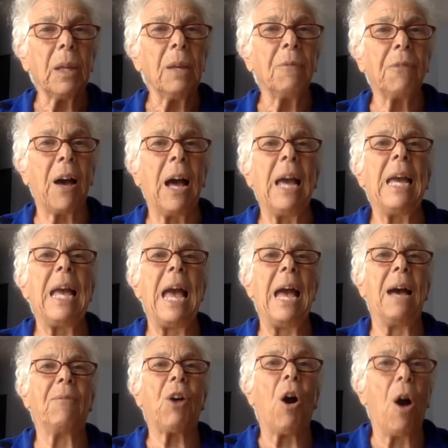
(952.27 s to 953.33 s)
If I
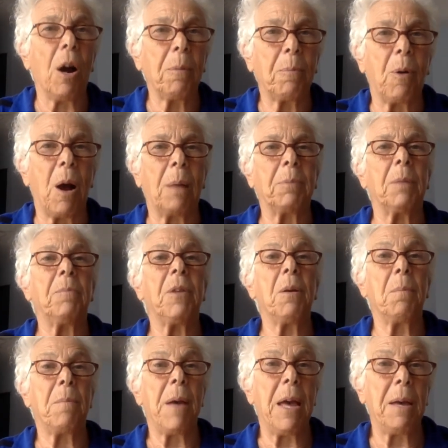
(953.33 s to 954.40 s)
have a heart problem,
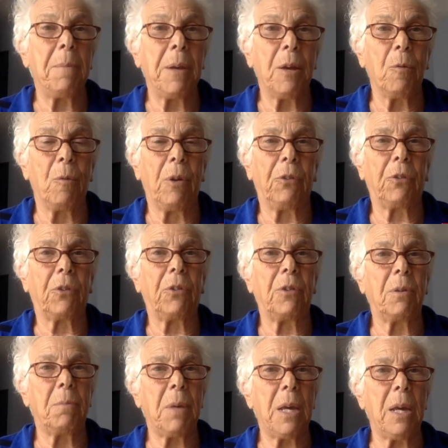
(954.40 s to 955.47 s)
there may be a risk
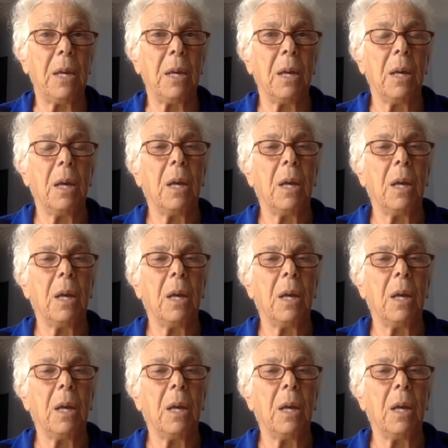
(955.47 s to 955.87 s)
to me.